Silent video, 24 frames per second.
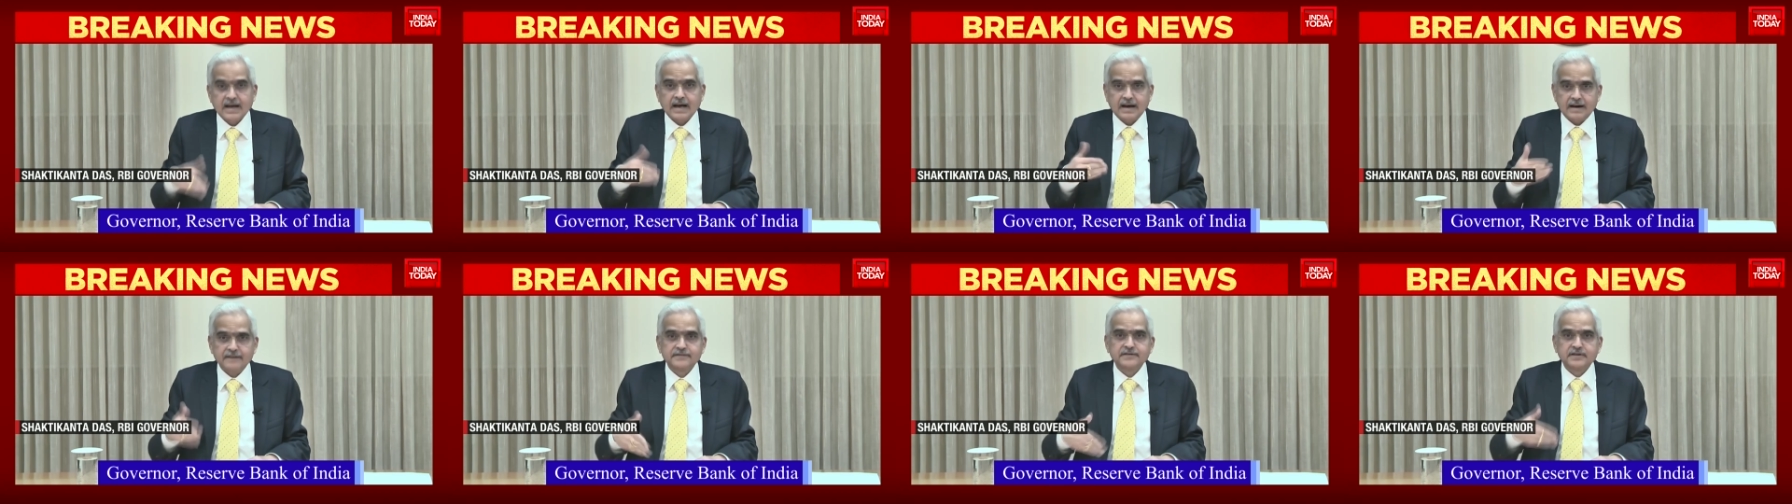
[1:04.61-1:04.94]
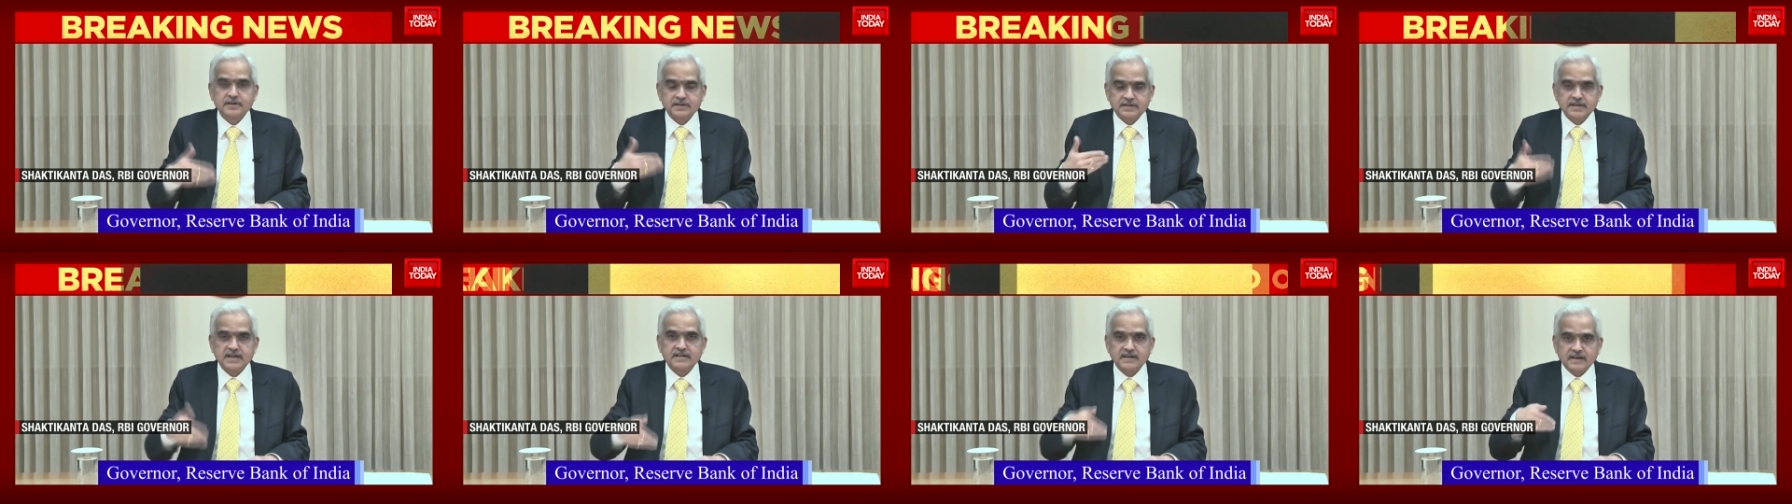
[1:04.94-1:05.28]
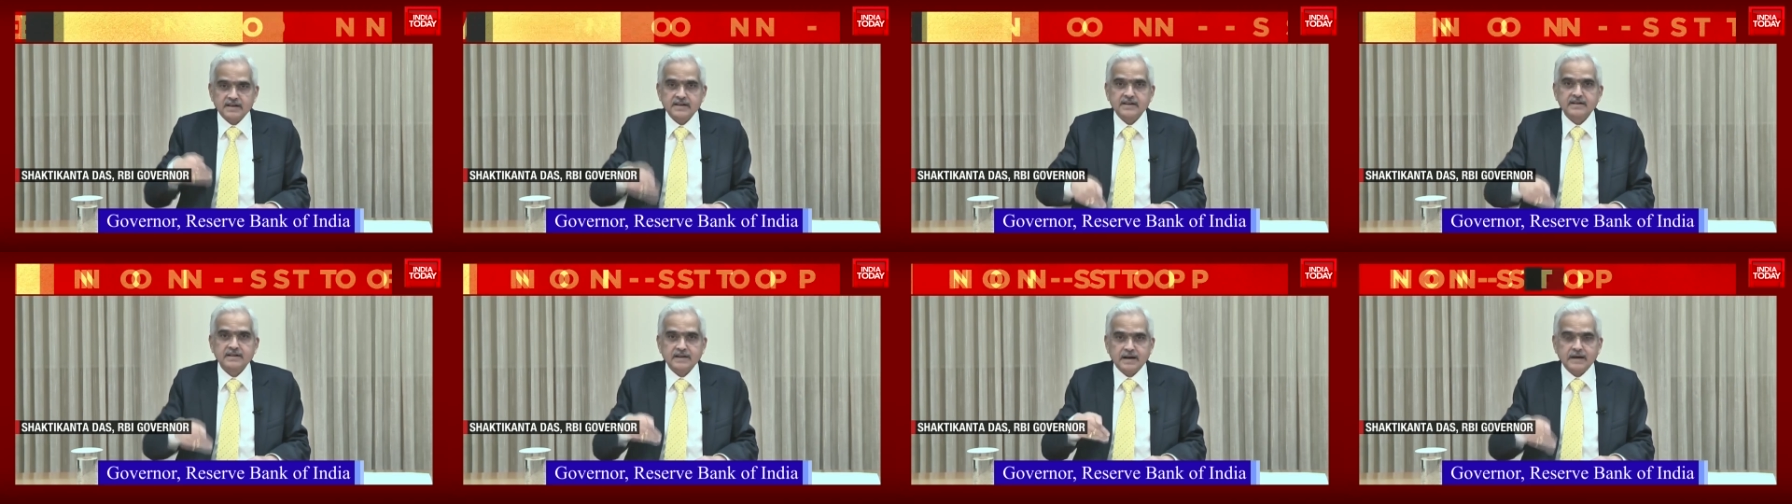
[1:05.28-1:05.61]
after
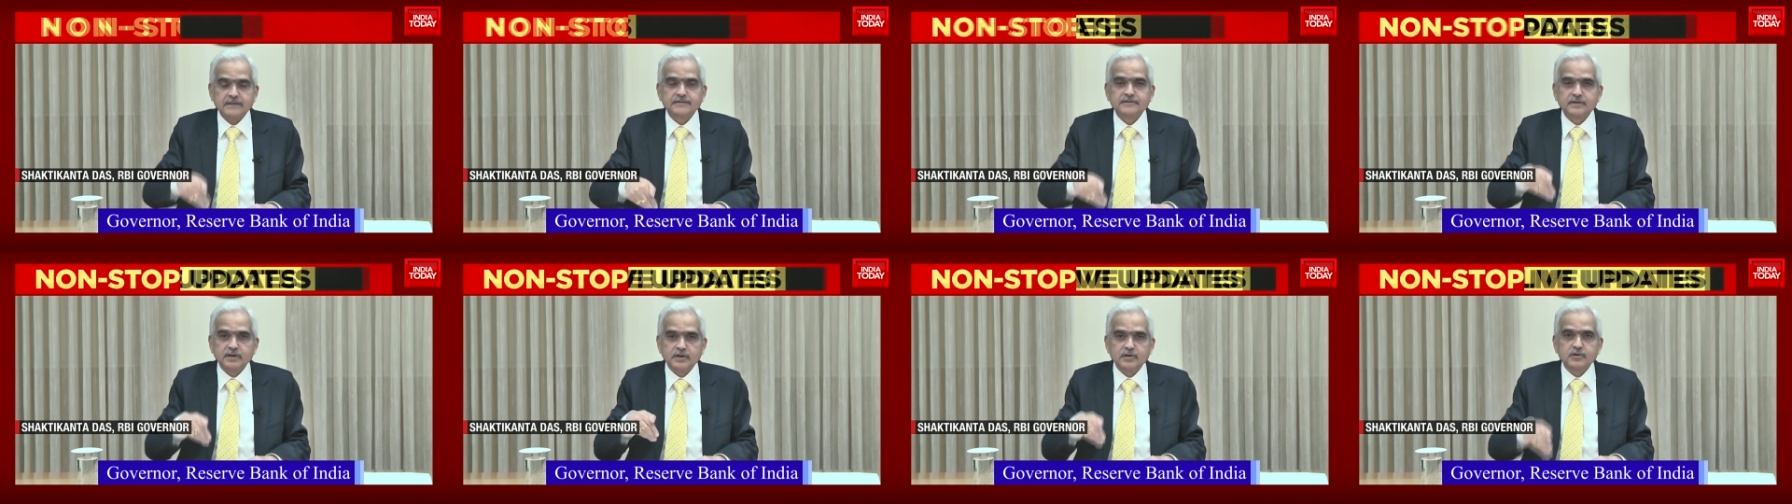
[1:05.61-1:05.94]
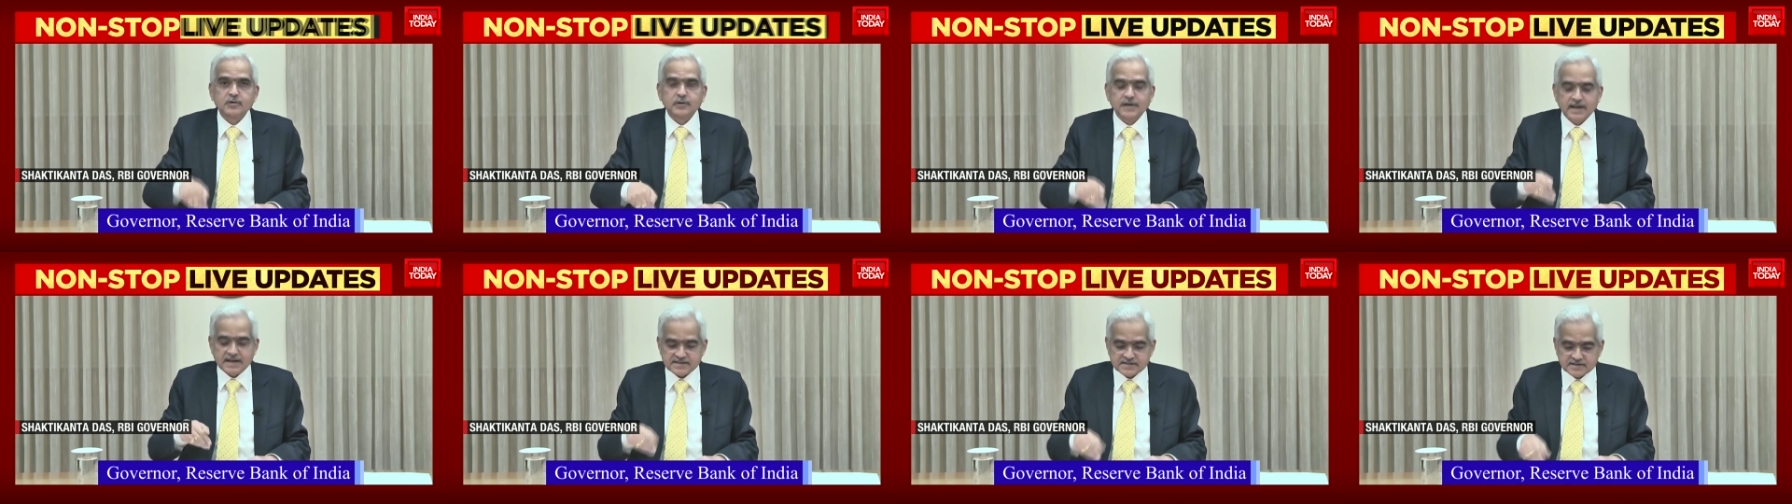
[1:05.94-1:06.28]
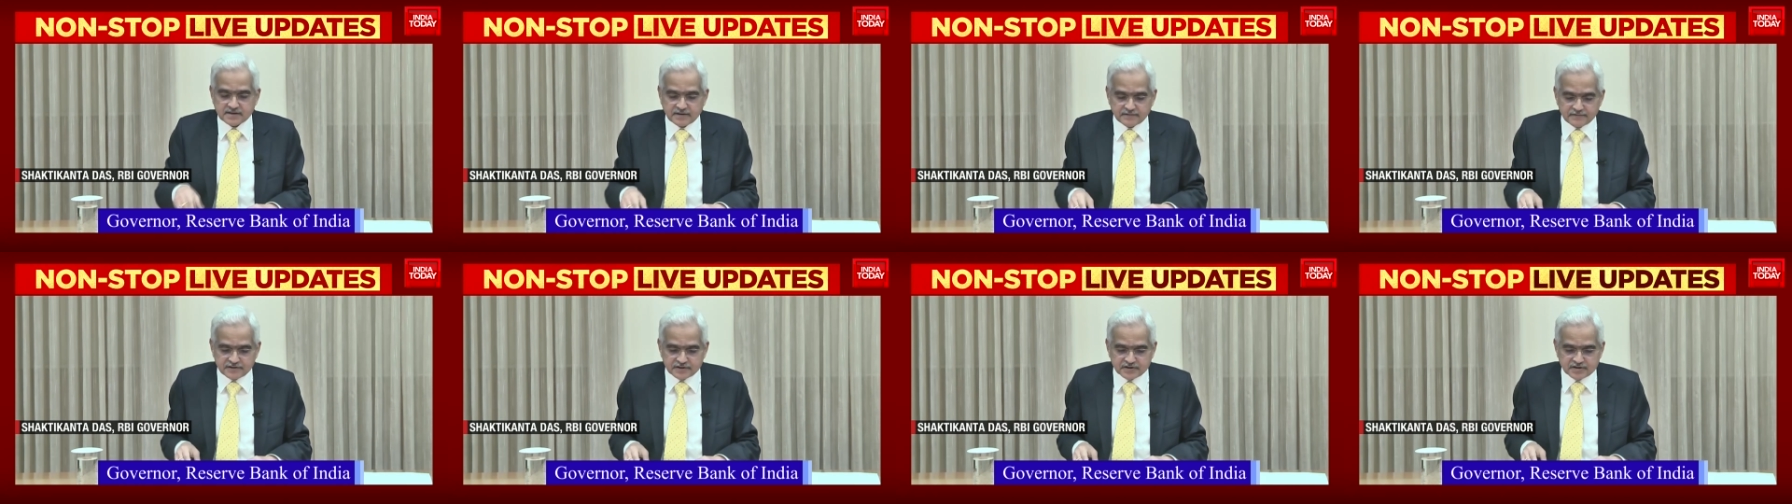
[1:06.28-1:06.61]
today's
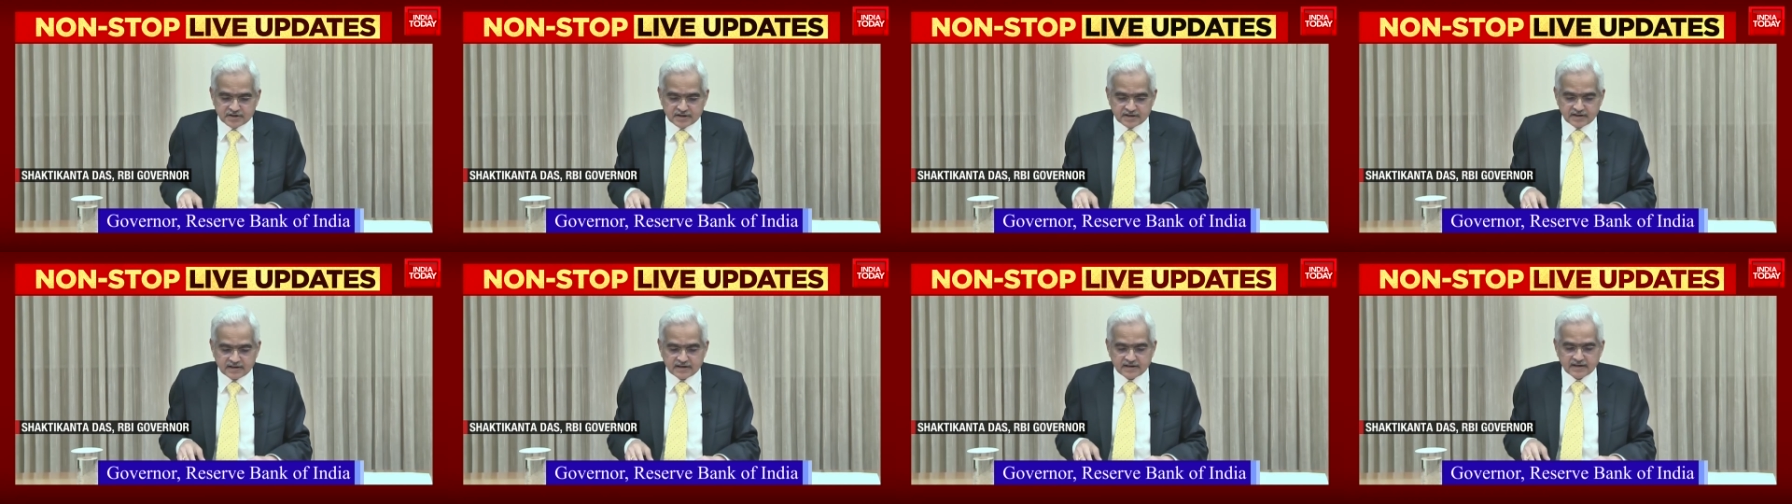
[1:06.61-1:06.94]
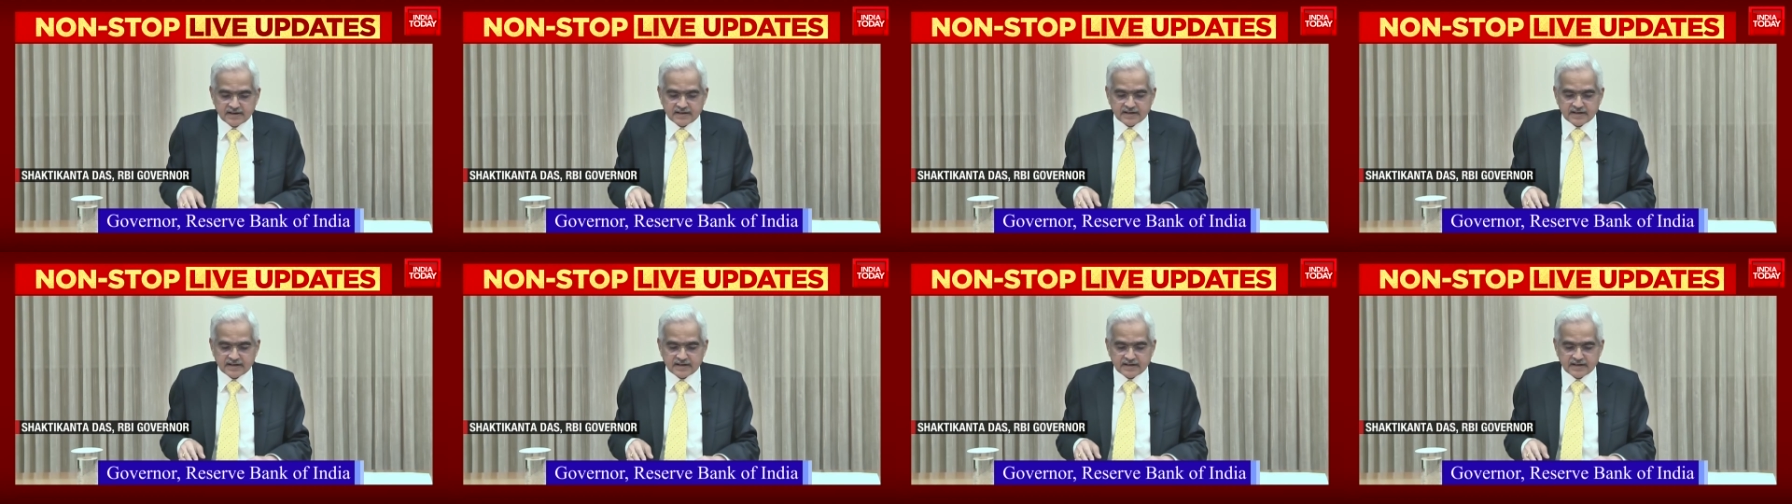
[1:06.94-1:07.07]
revision,